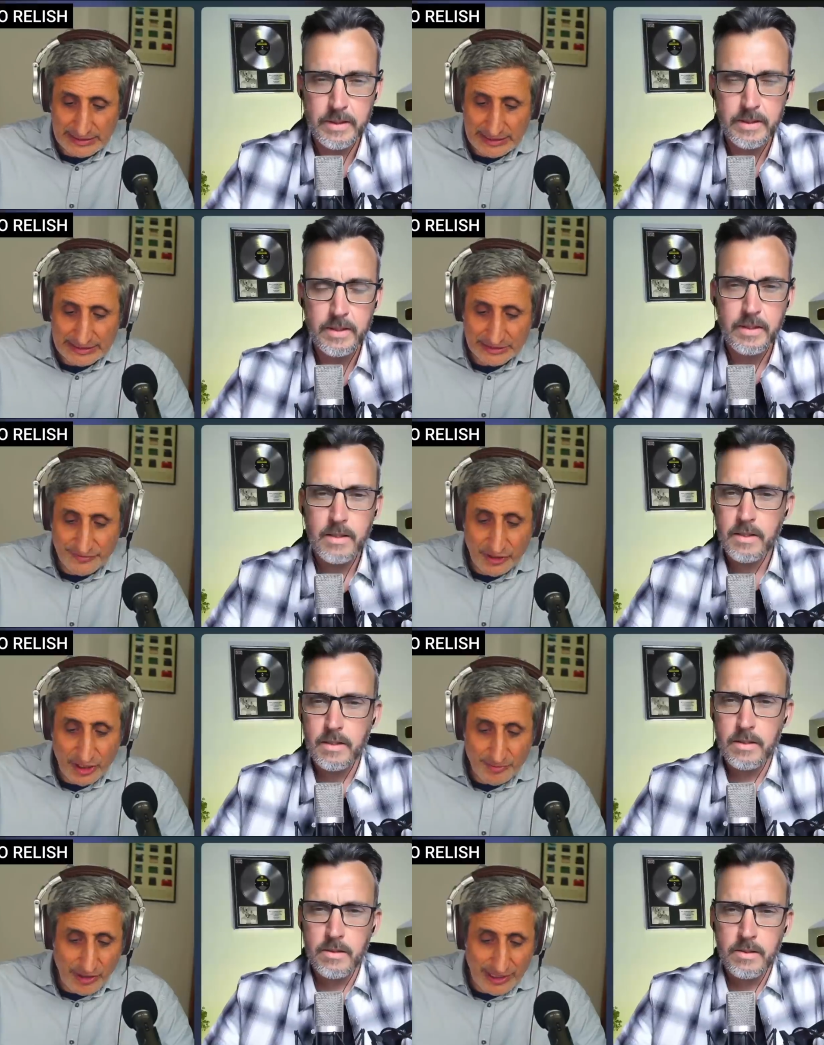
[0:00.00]
Speaker 1: as a
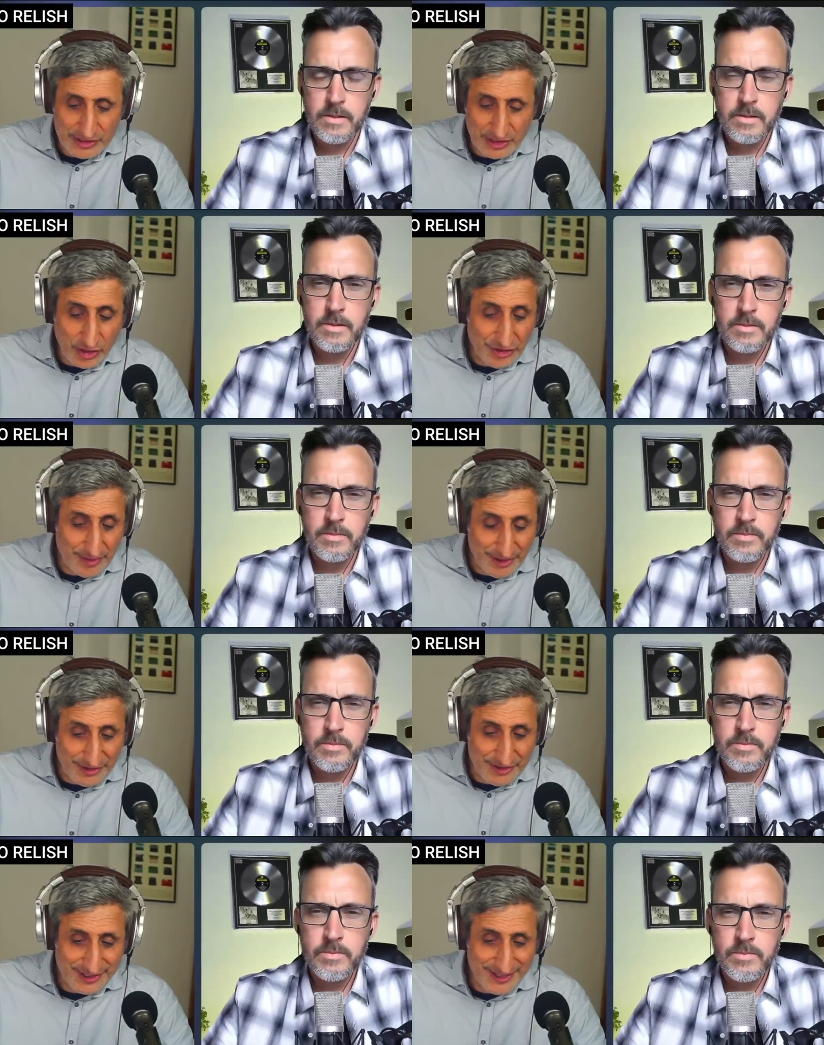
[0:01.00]
verb, not as a
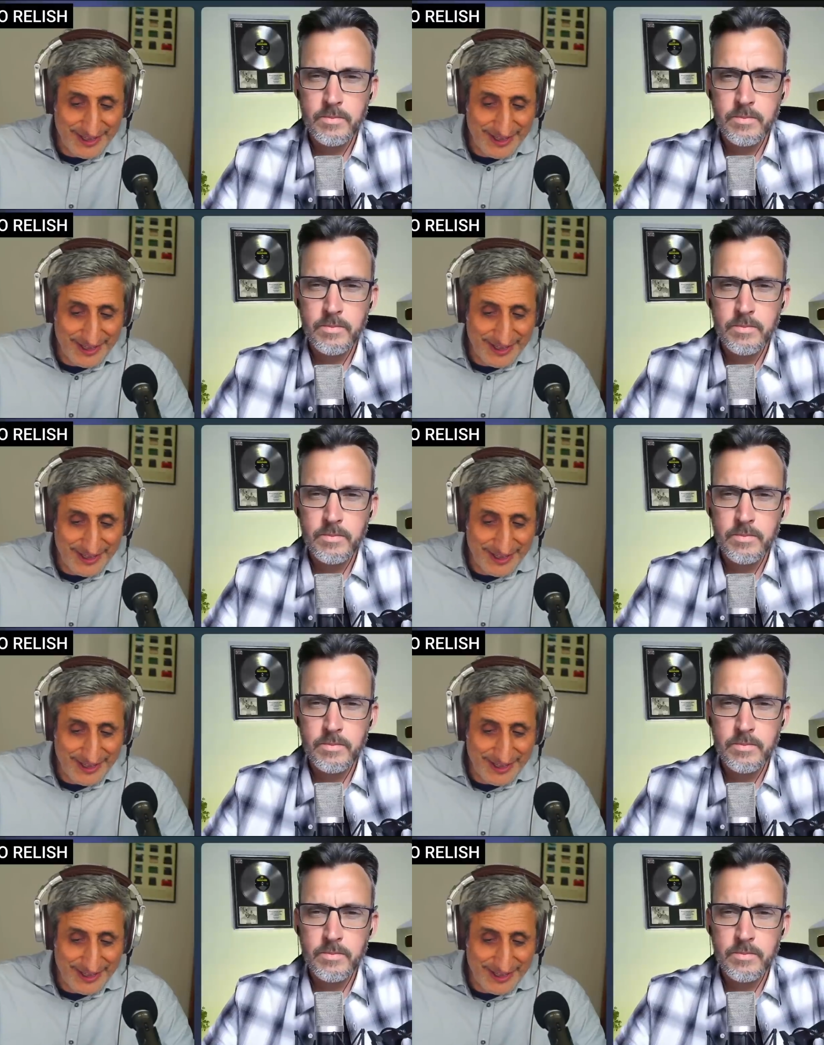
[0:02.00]
condiment.